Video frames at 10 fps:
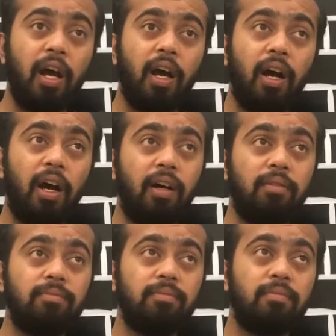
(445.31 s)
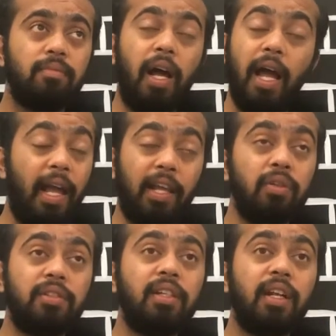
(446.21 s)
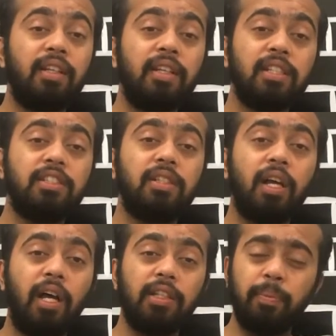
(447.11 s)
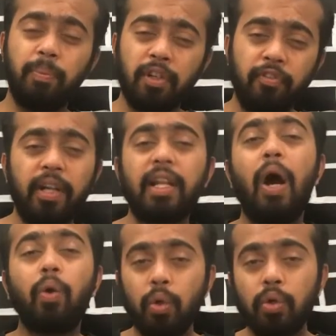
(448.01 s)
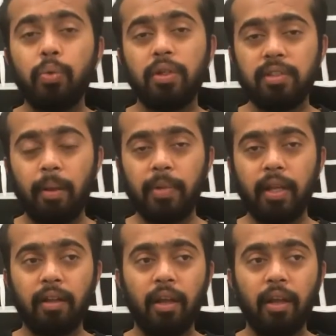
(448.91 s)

I cannot say that this is the perfect outlook towards something.